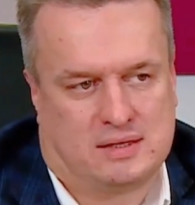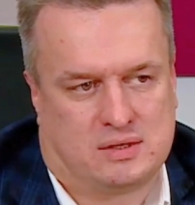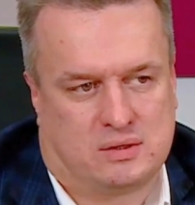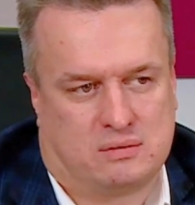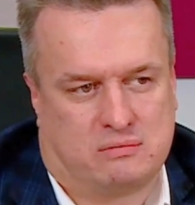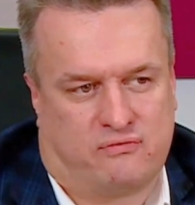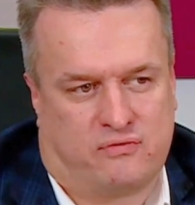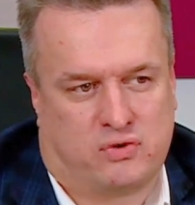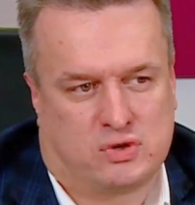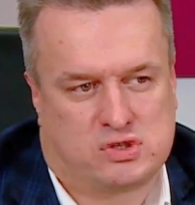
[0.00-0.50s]

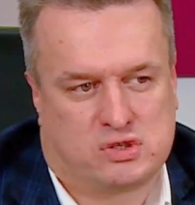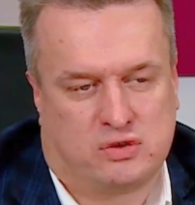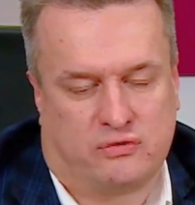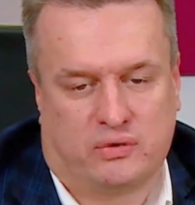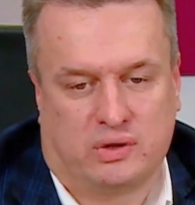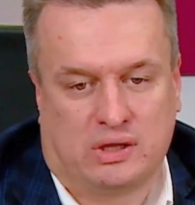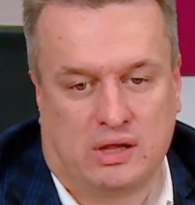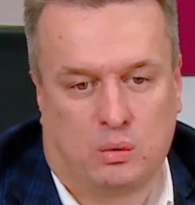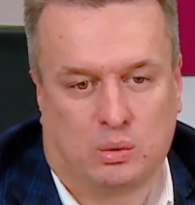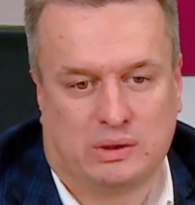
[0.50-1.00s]
So first
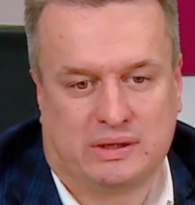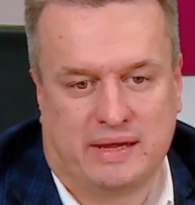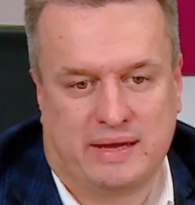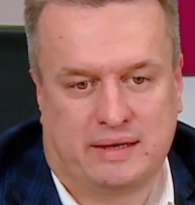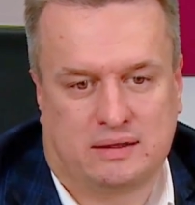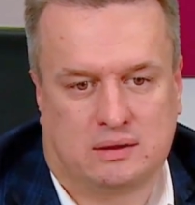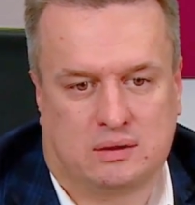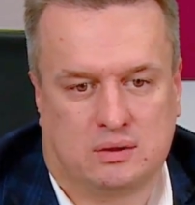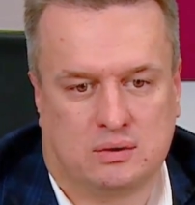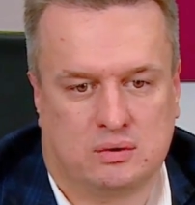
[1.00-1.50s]
of all, I would
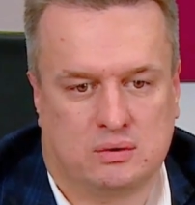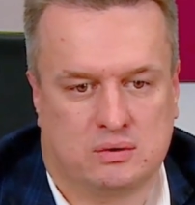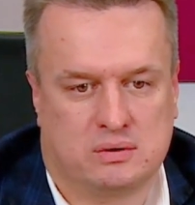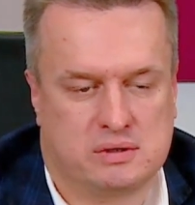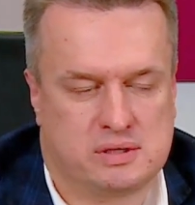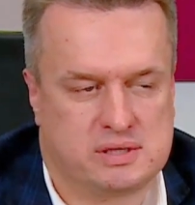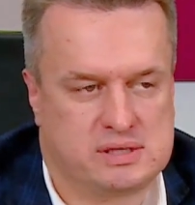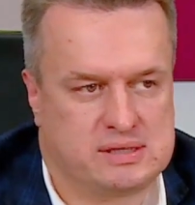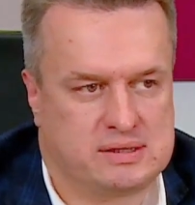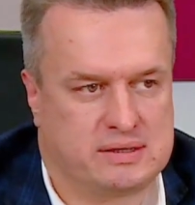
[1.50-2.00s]
like
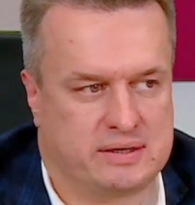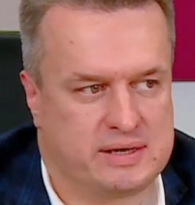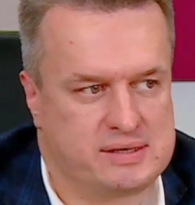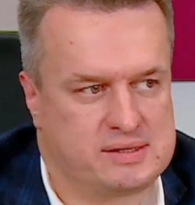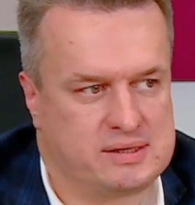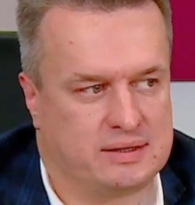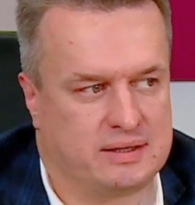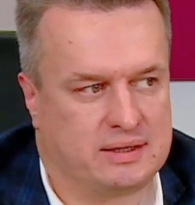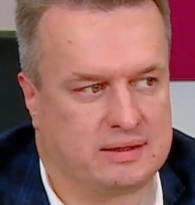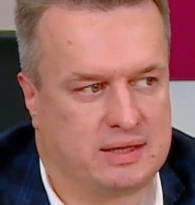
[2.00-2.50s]
to
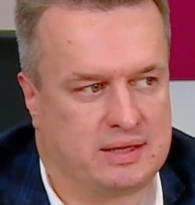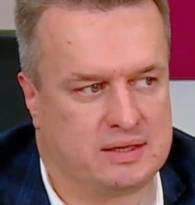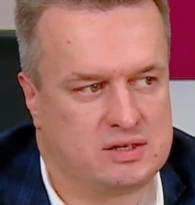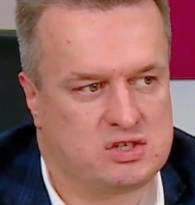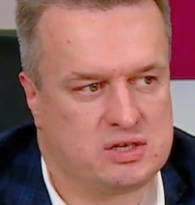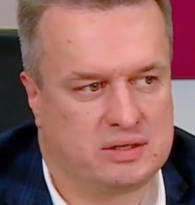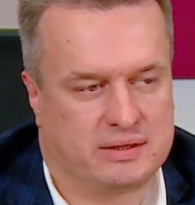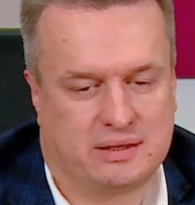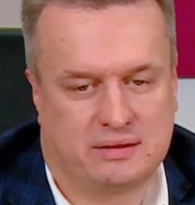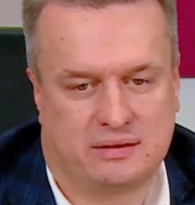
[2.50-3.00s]
stress and
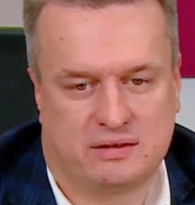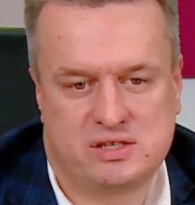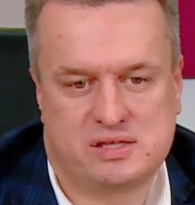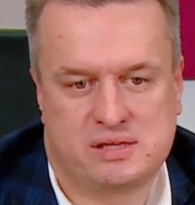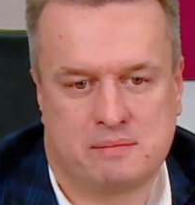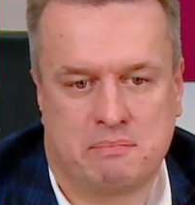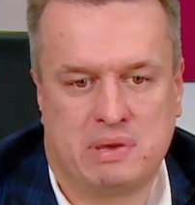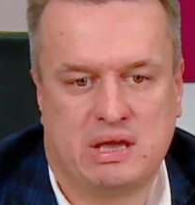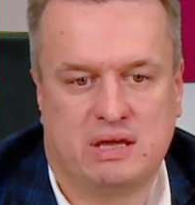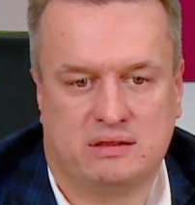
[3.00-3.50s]
attention that there
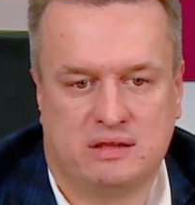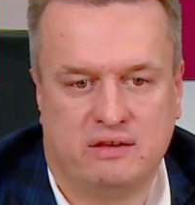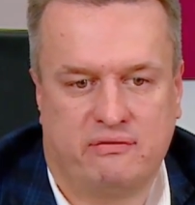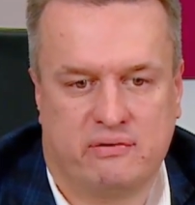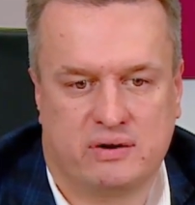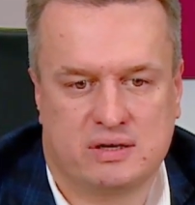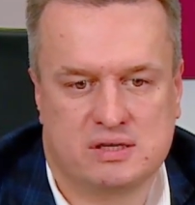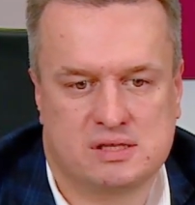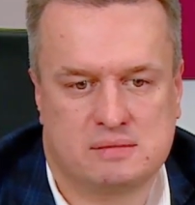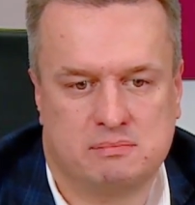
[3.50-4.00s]
is a big
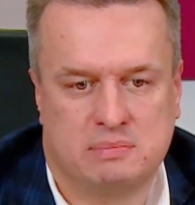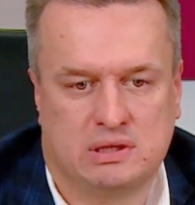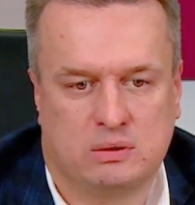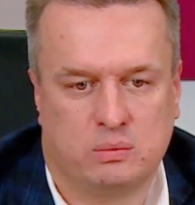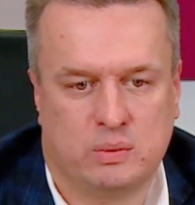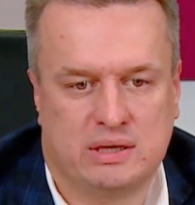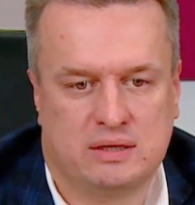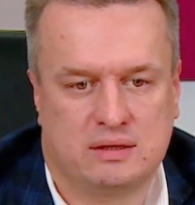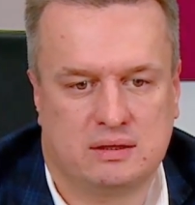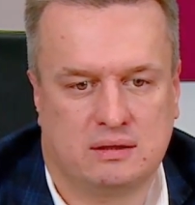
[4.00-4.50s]
difference
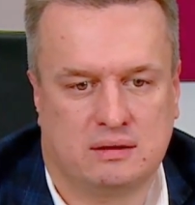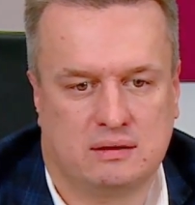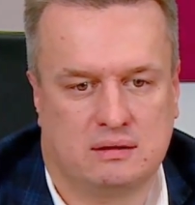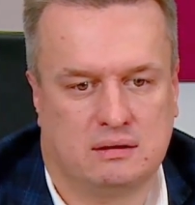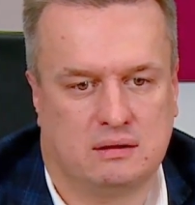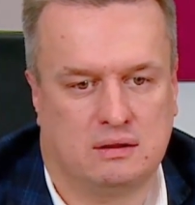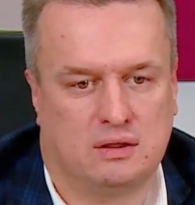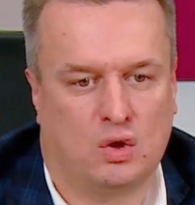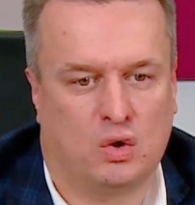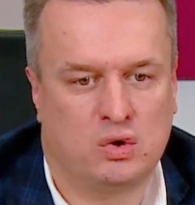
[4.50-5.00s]
between
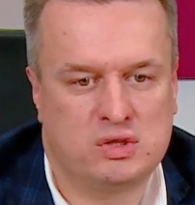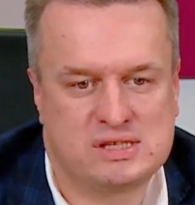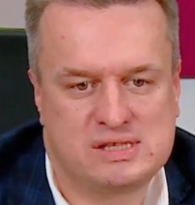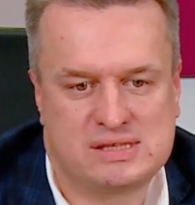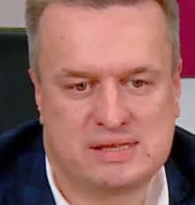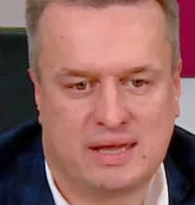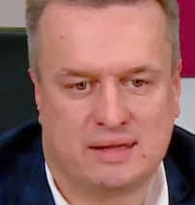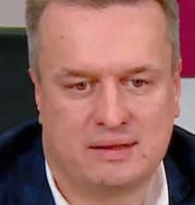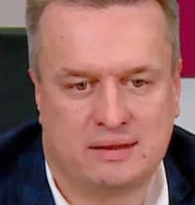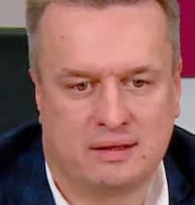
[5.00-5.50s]

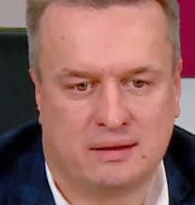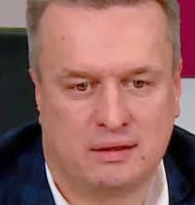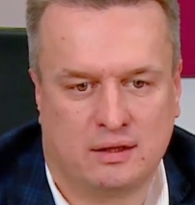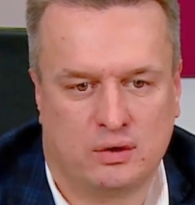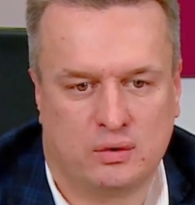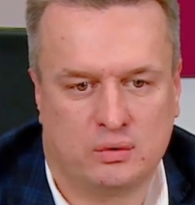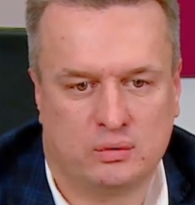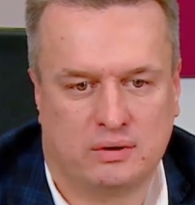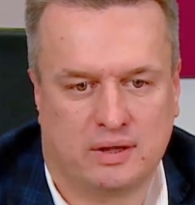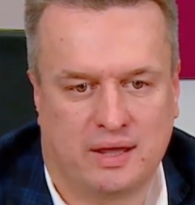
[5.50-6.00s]

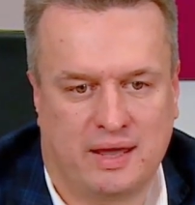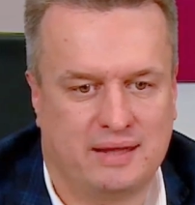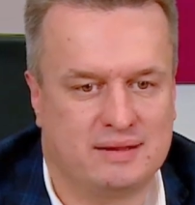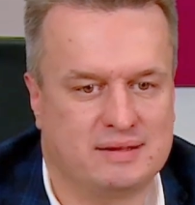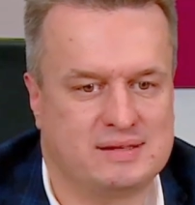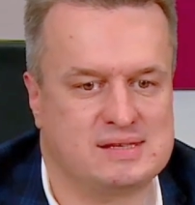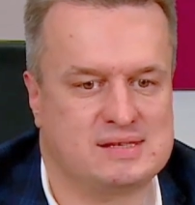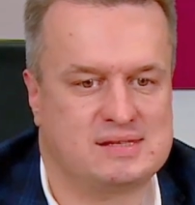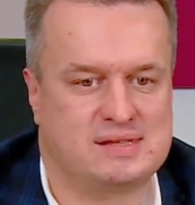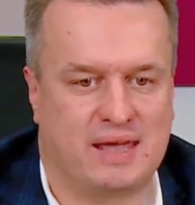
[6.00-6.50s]
non-standalone
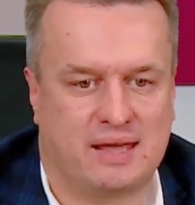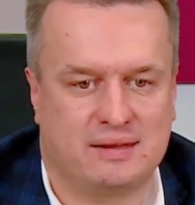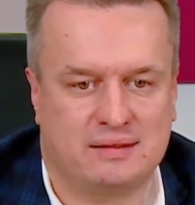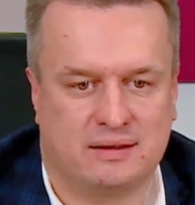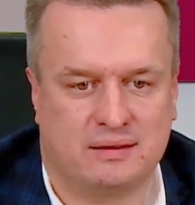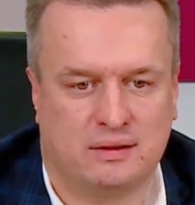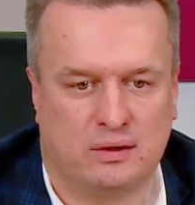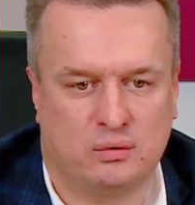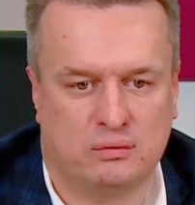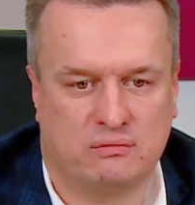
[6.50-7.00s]
and
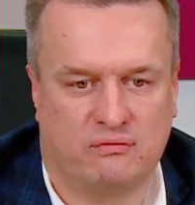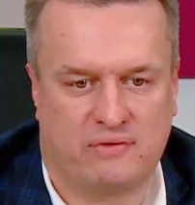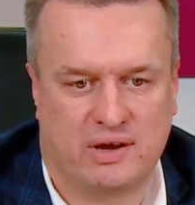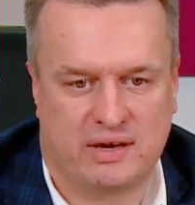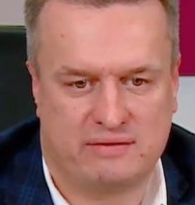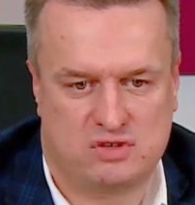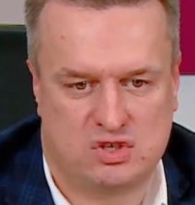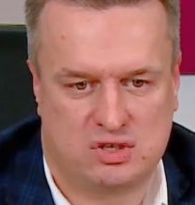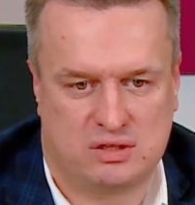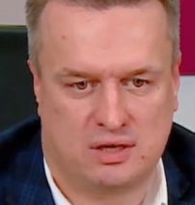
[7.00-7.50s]
standalone
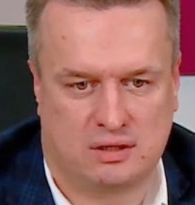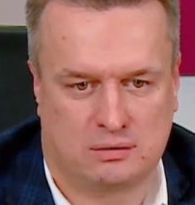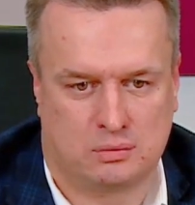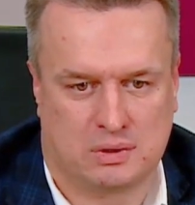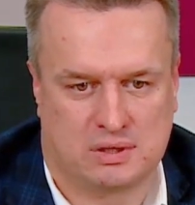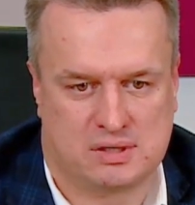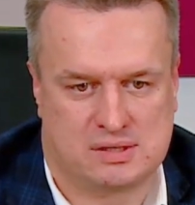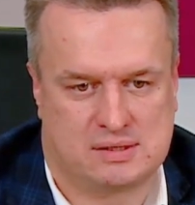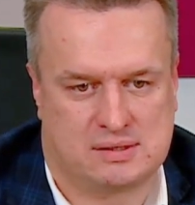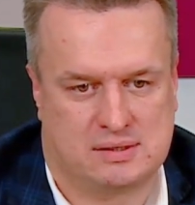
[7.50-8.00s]
5G
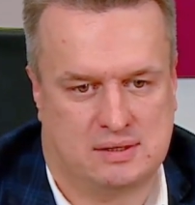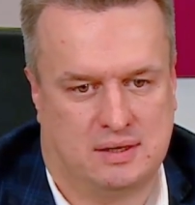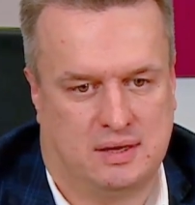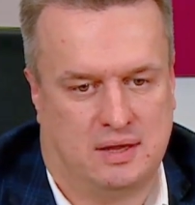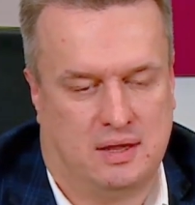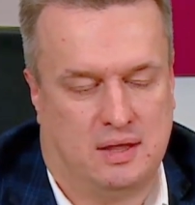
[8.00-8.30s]
networks.